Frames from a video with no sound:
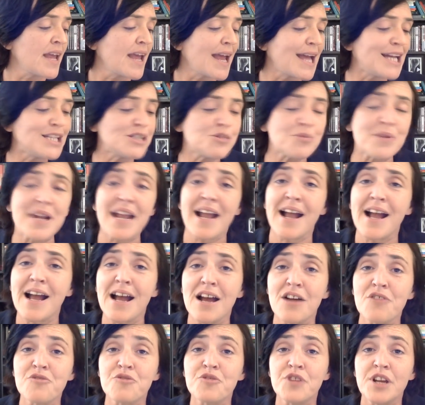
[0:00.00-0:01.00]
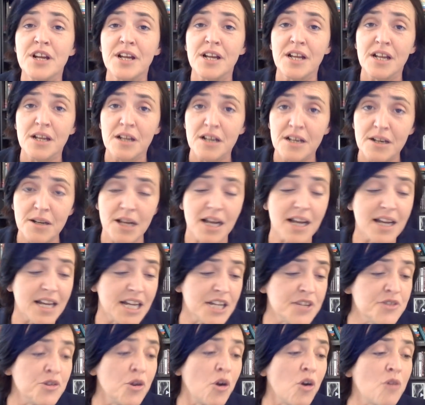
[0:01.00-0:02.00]
And we have
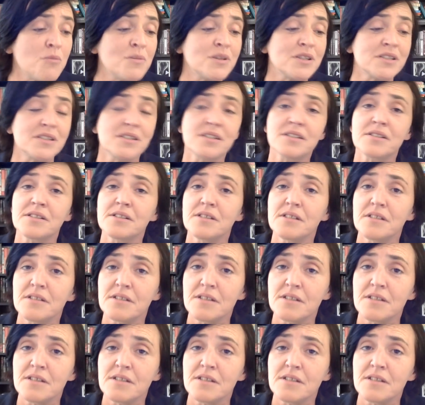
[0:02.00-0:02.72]
enormous